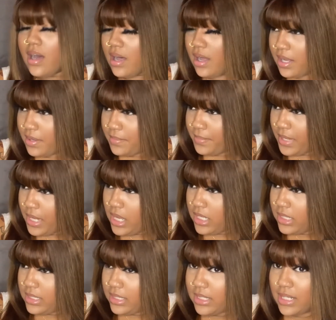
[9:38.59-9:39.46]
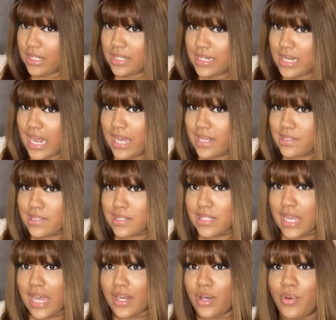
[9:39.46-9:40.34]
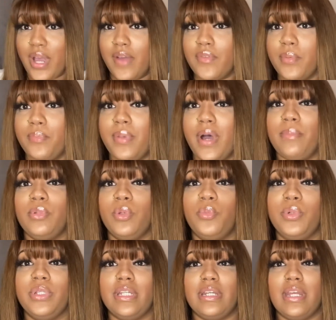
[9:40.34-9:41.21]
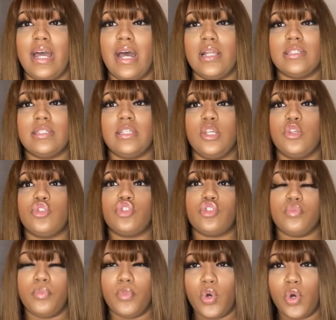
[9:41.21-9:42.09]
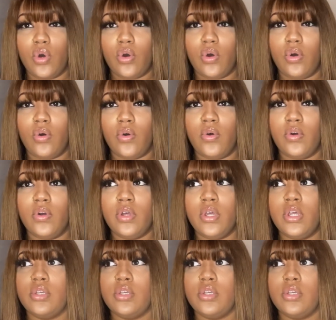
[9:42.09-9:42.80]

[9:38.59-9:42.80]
Um, the knots, I don't have a problem with the knots. They're small.